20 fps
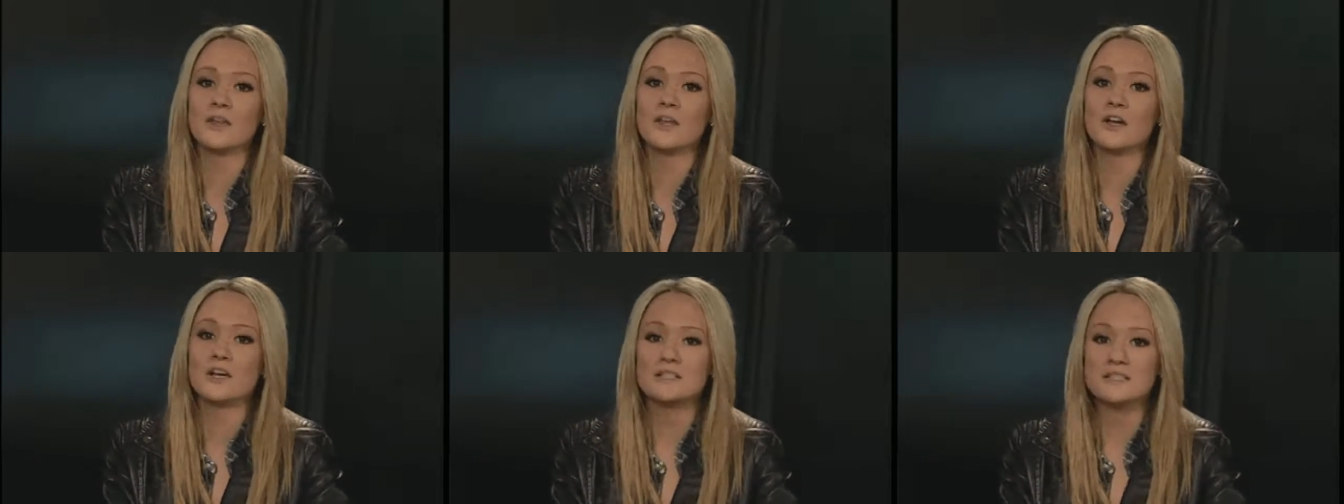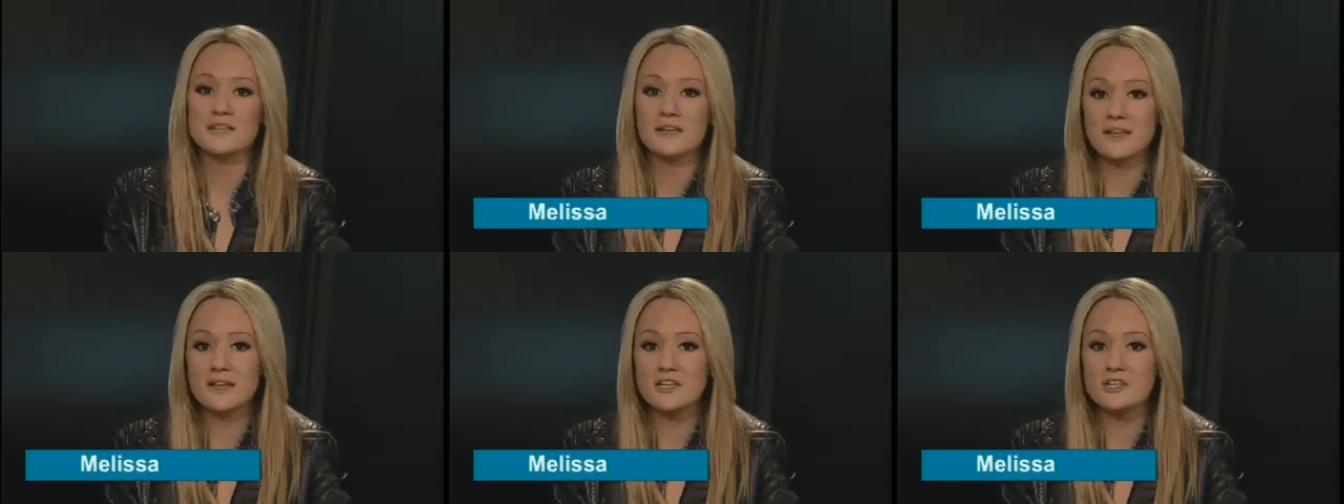On
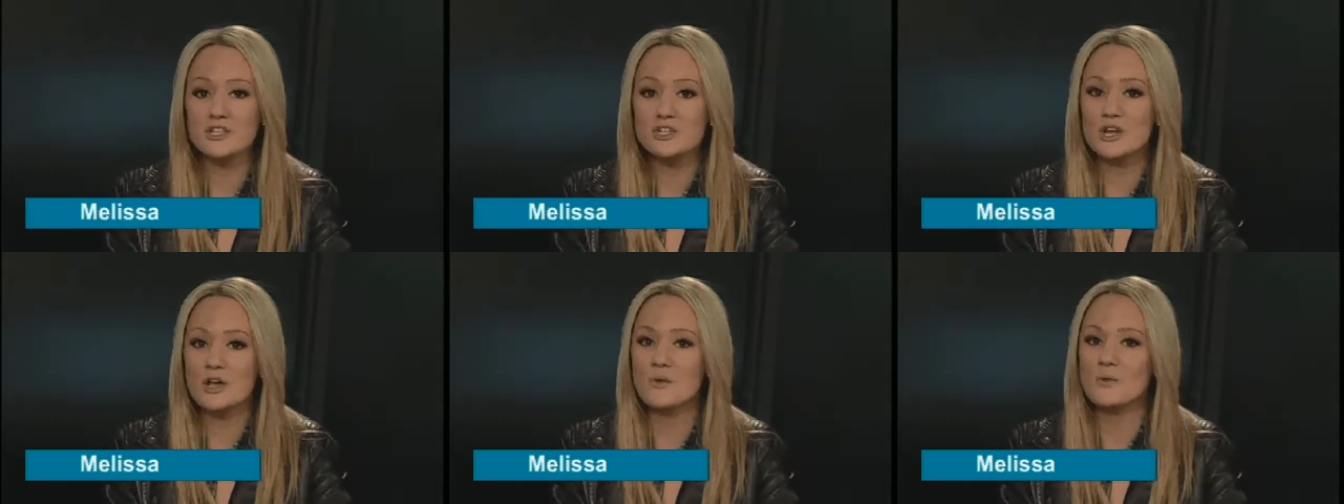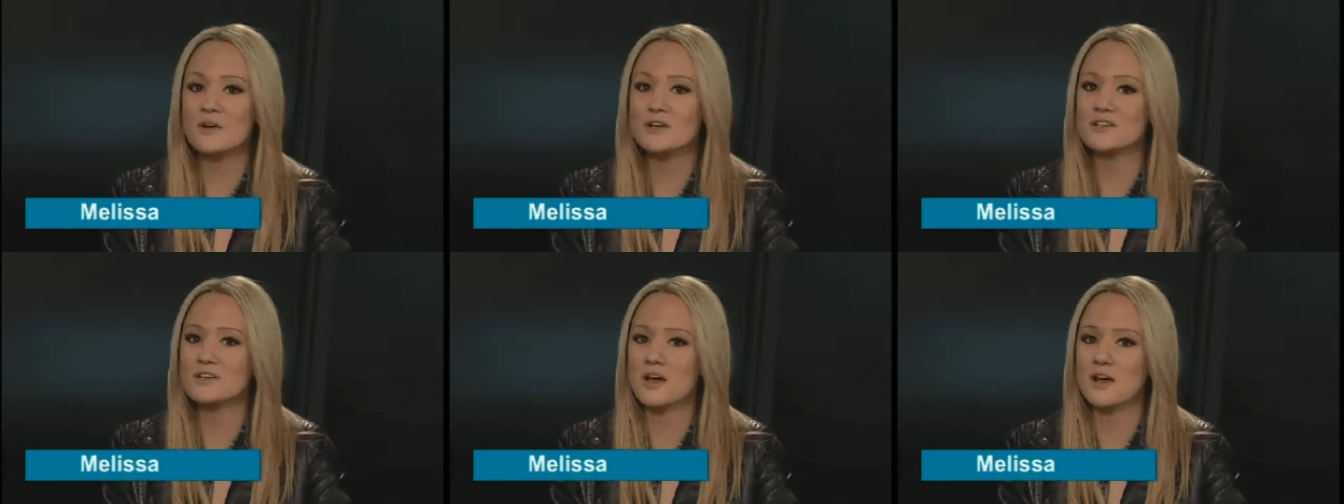today's show,
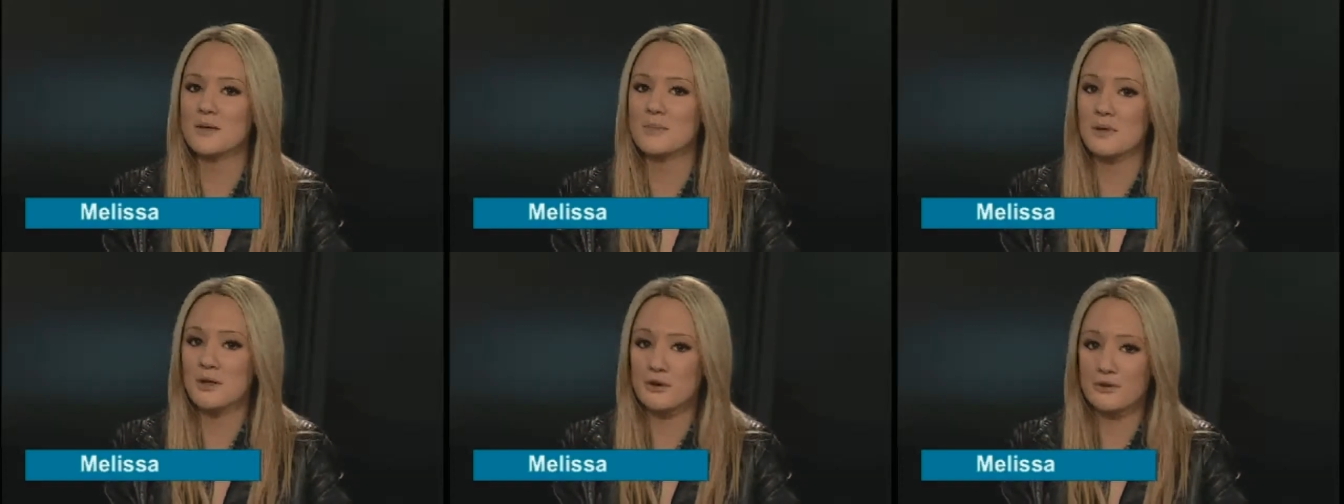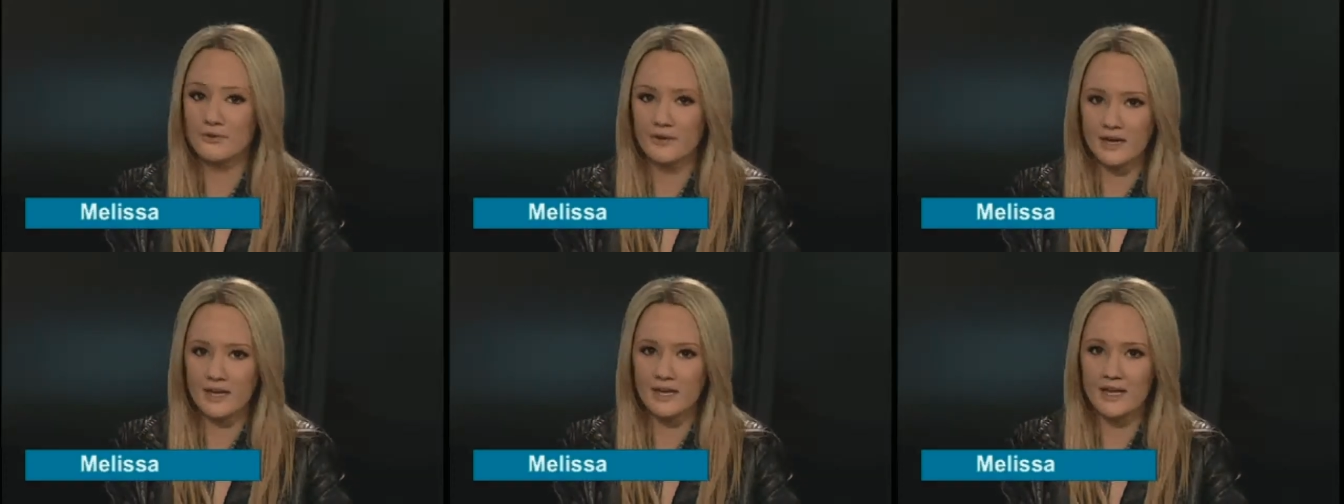we are talking about
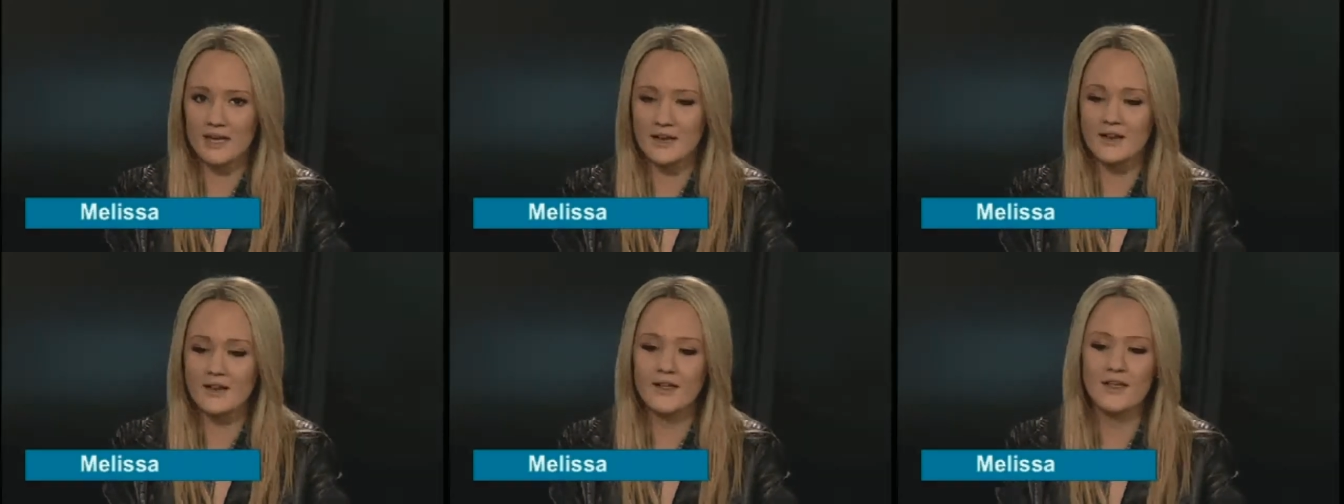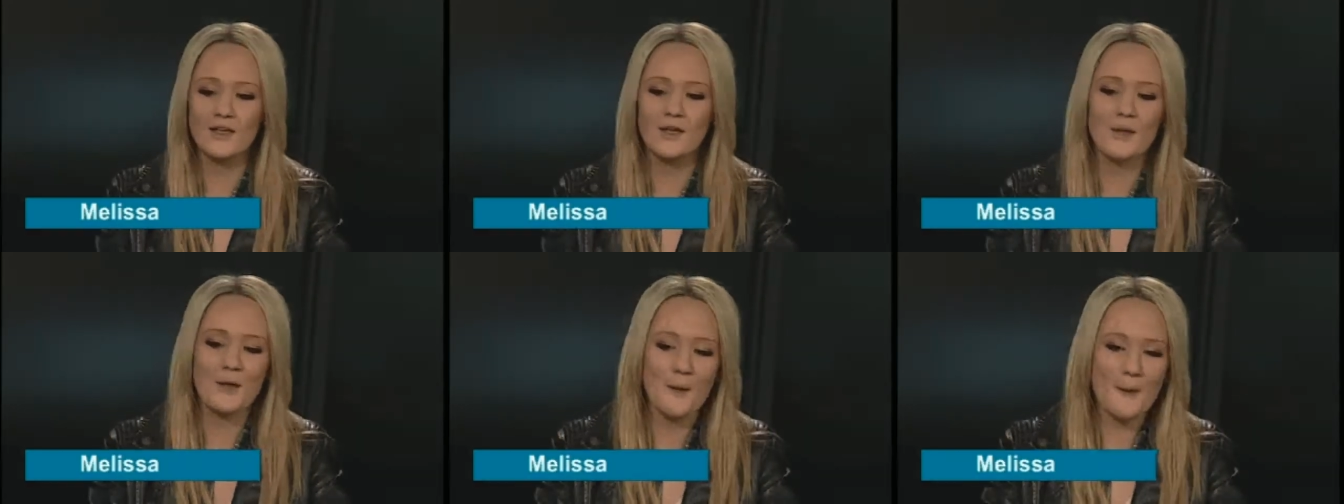cricket.
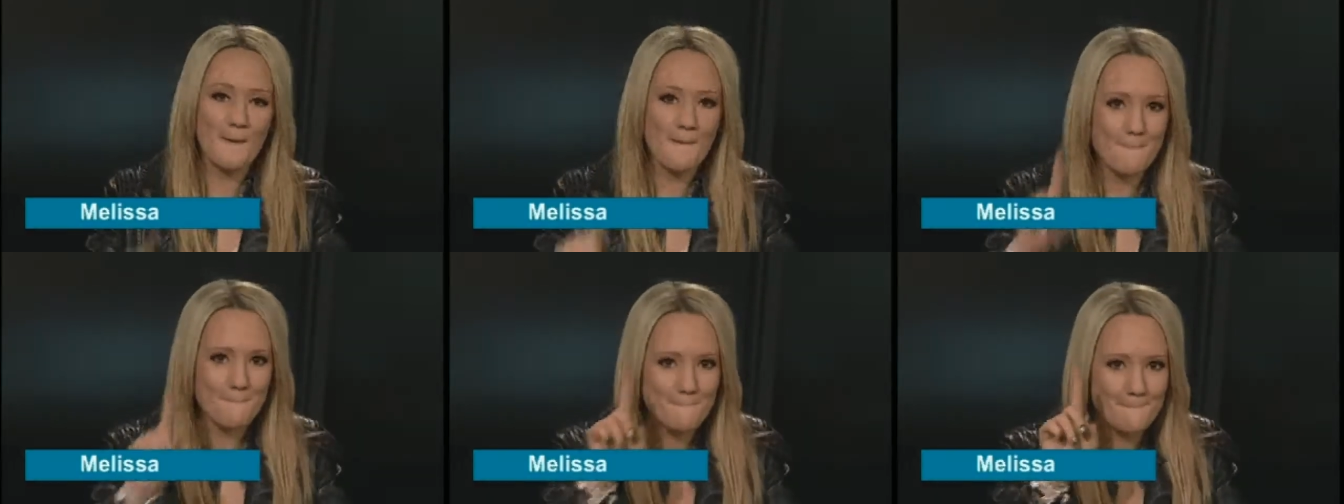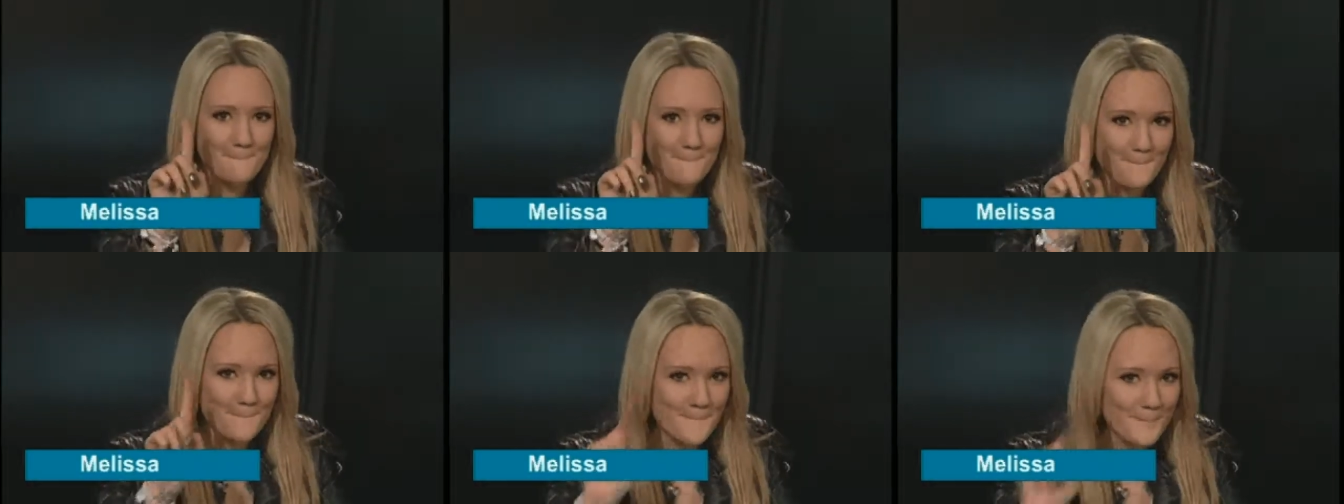
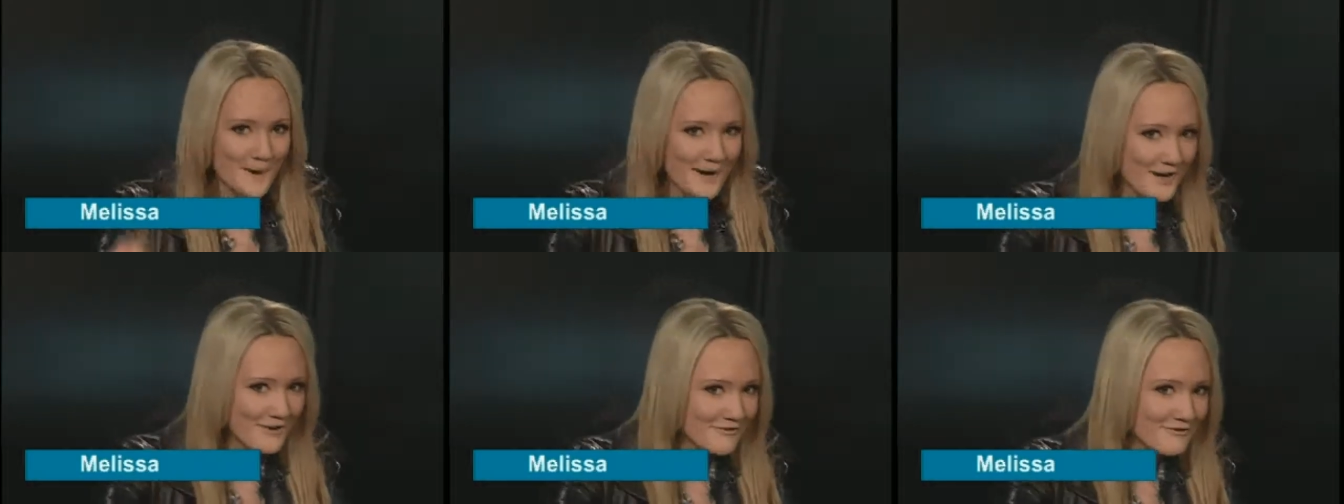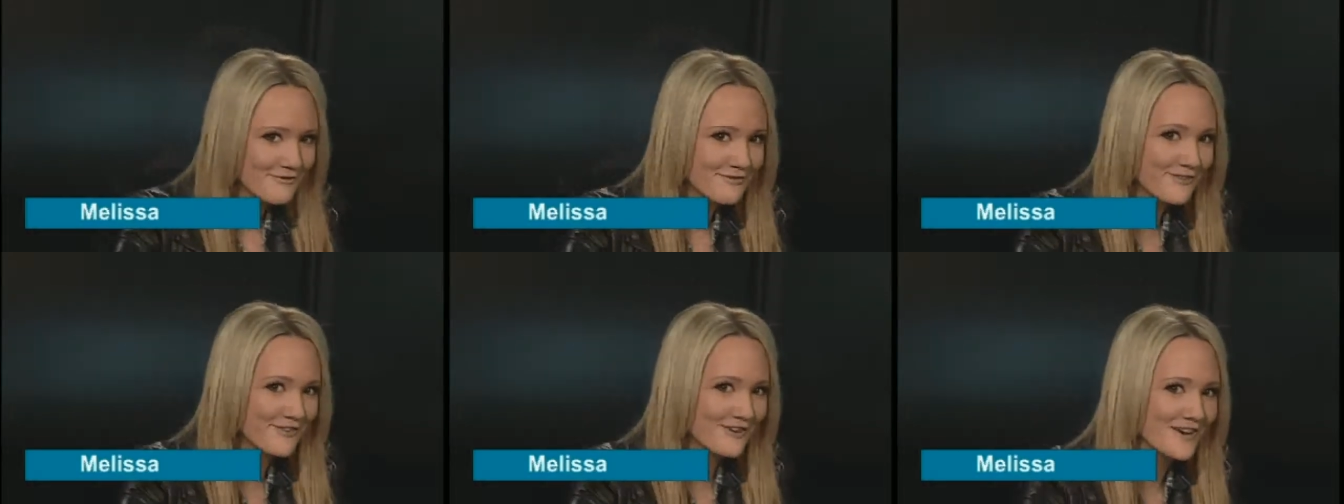But
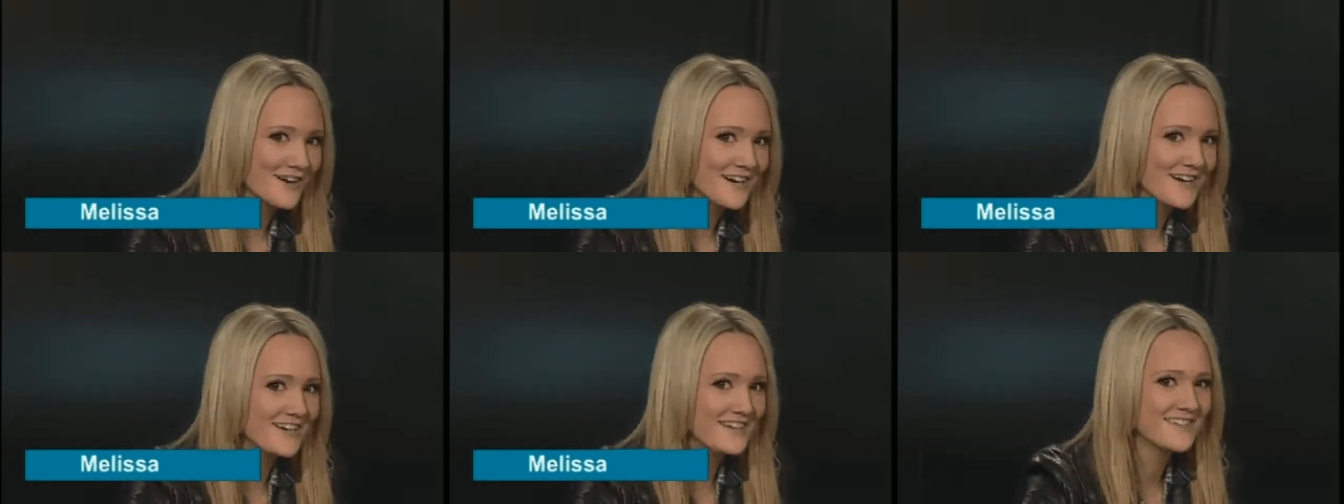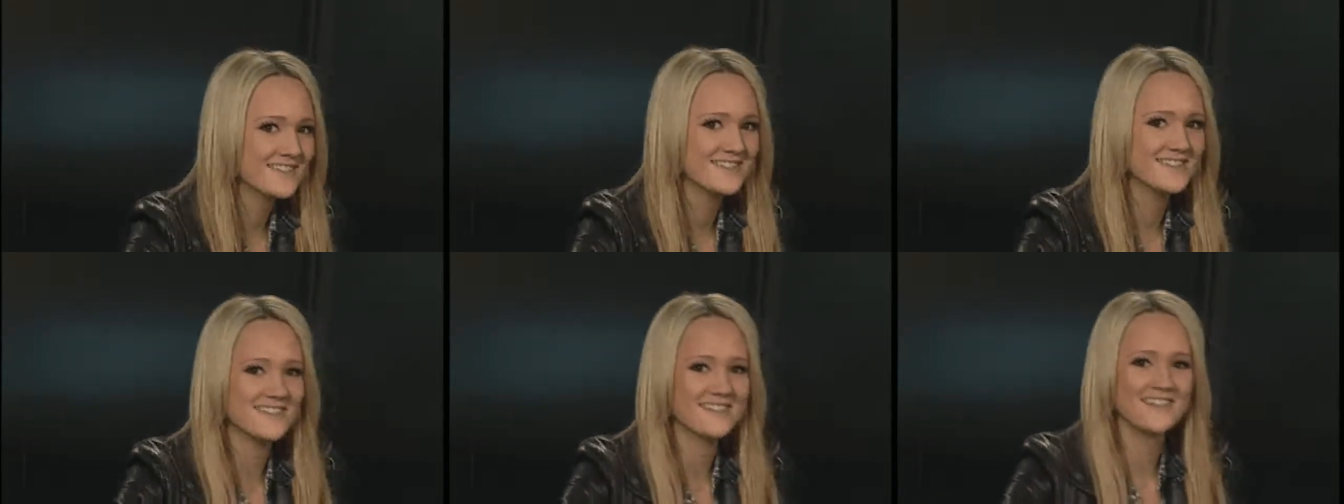
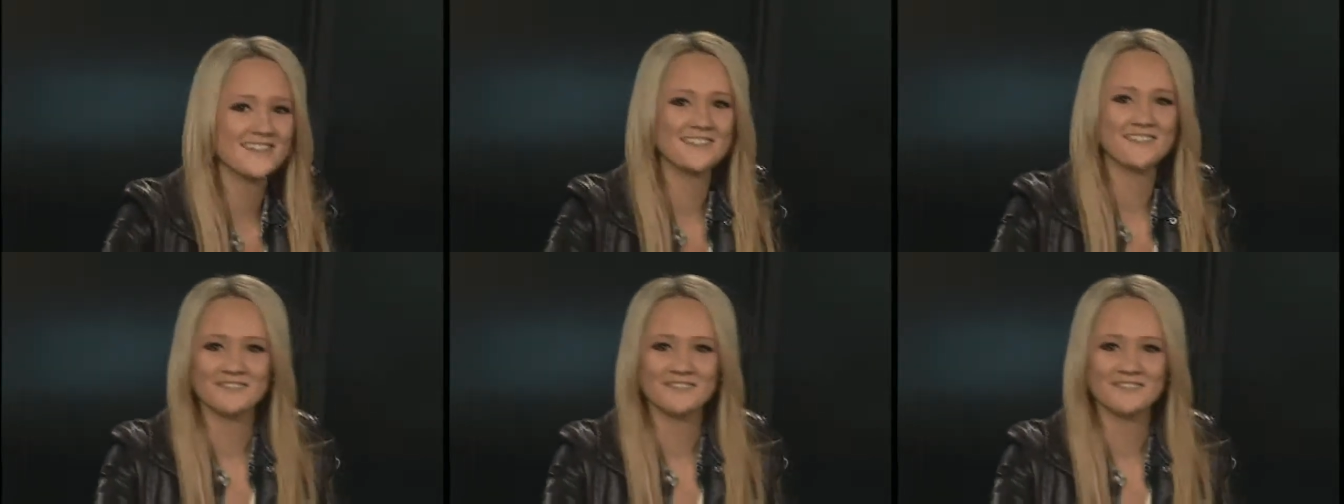first,